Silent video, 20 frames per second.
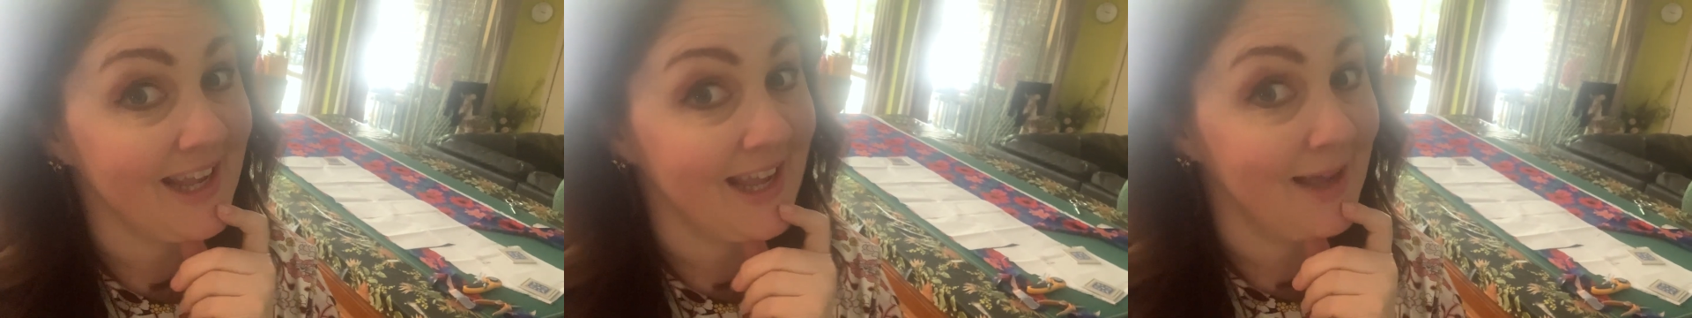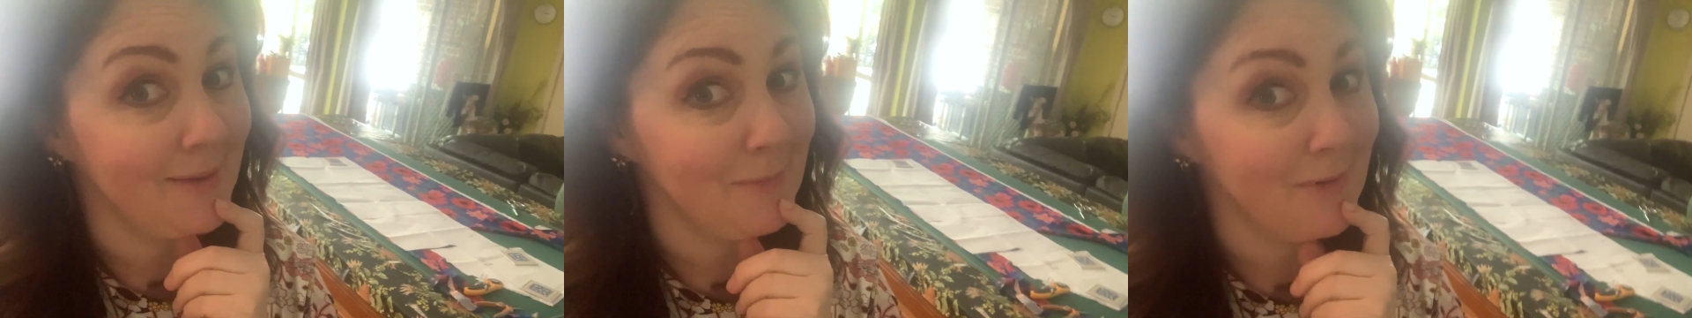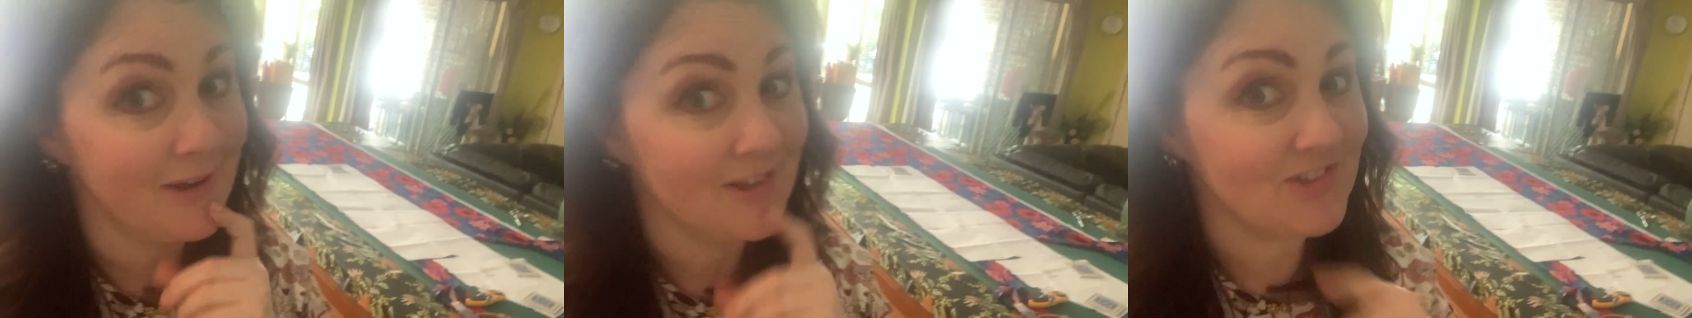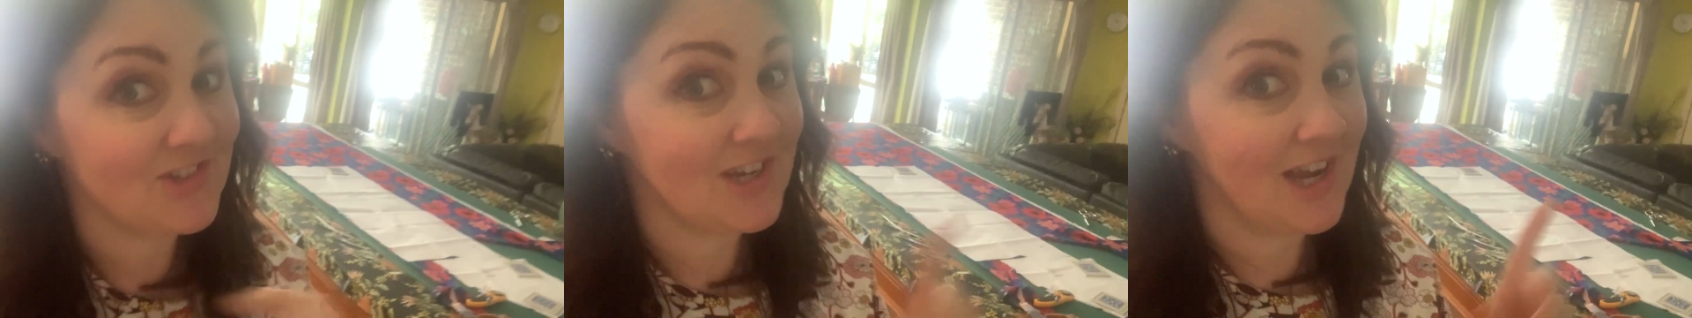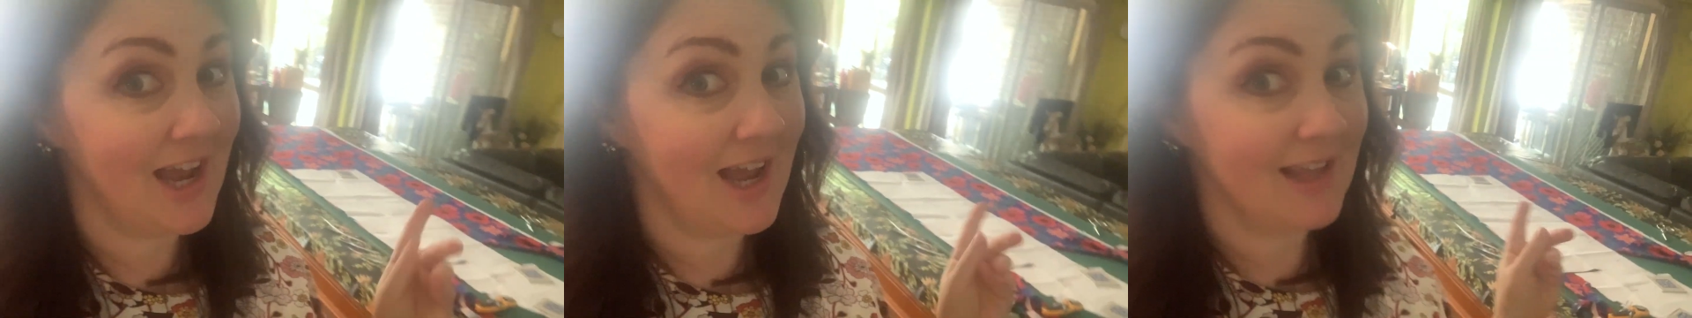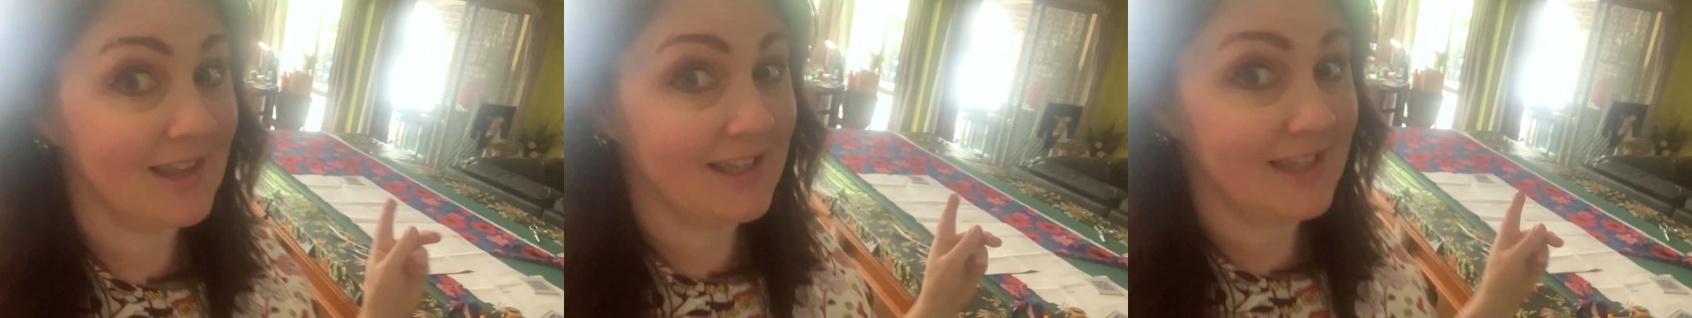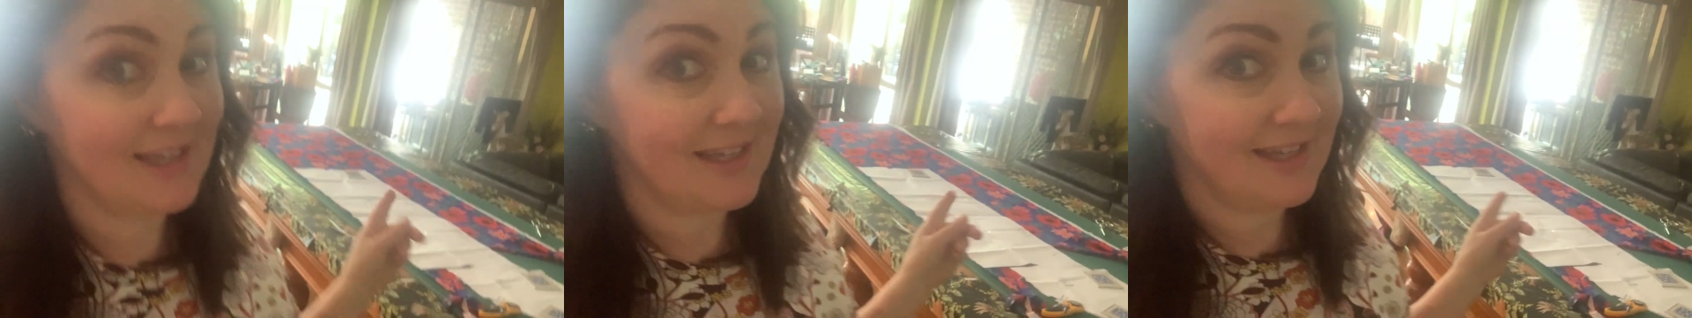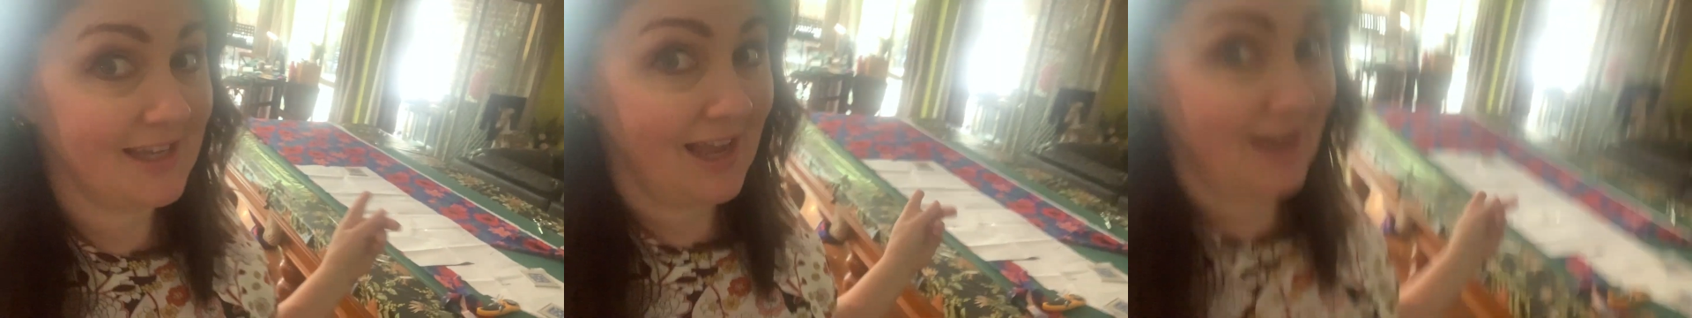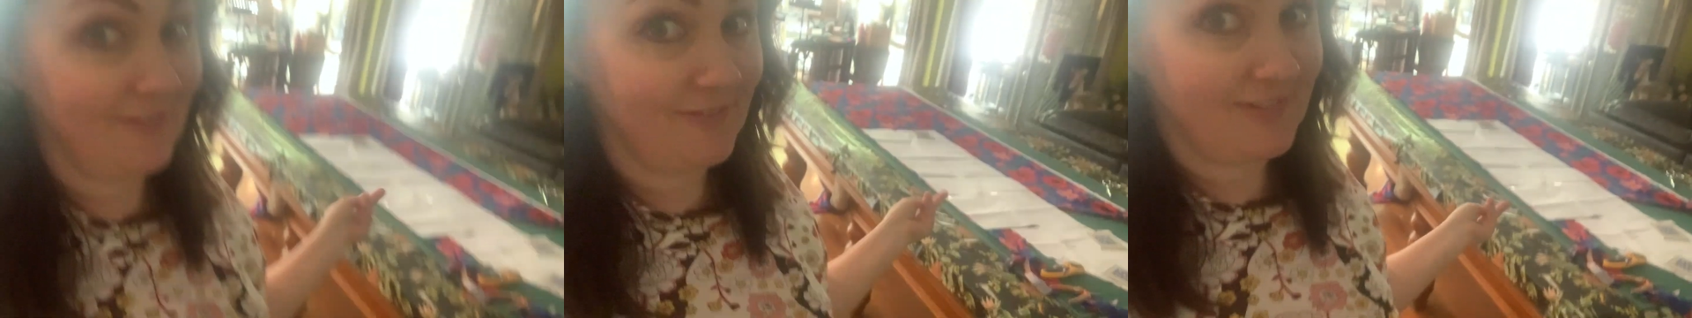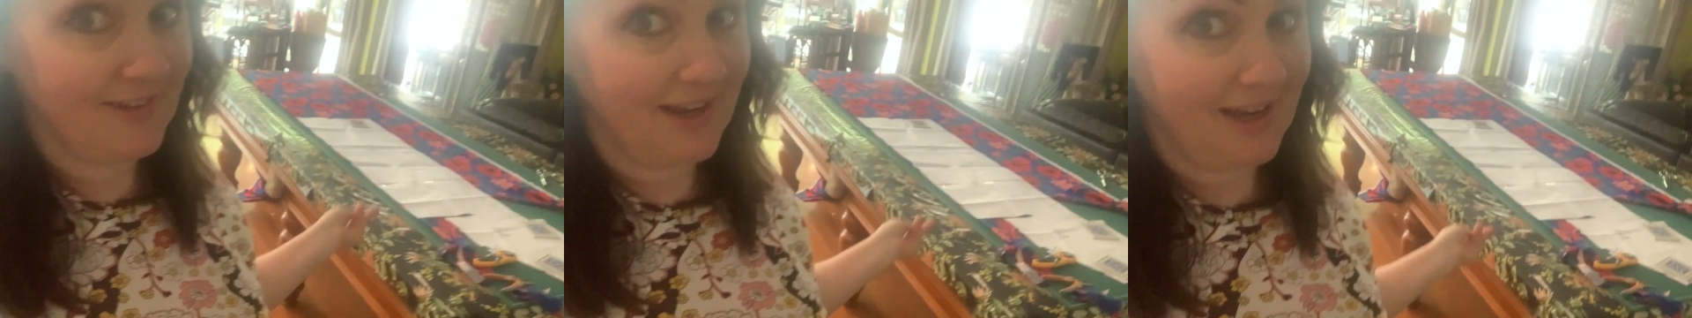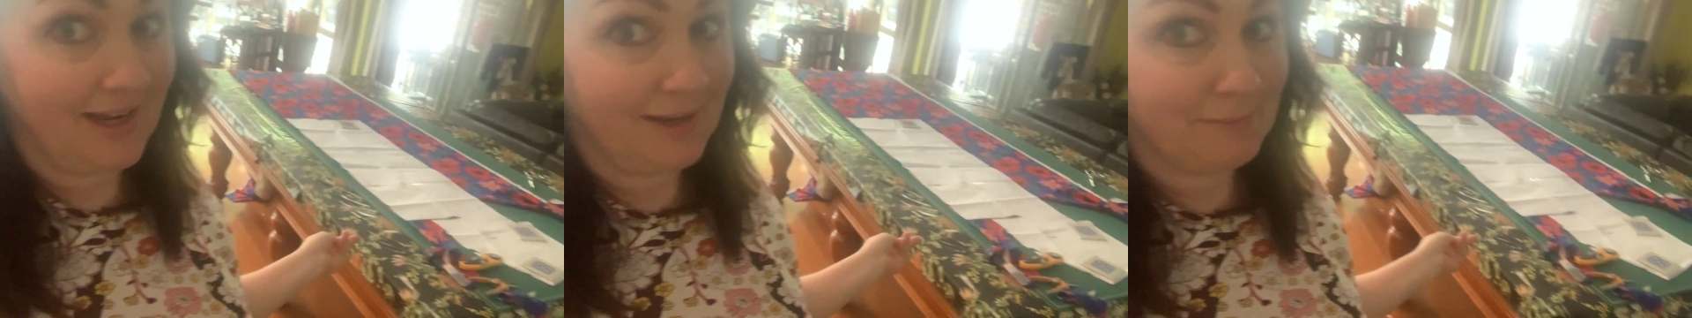out my Charlie caftan,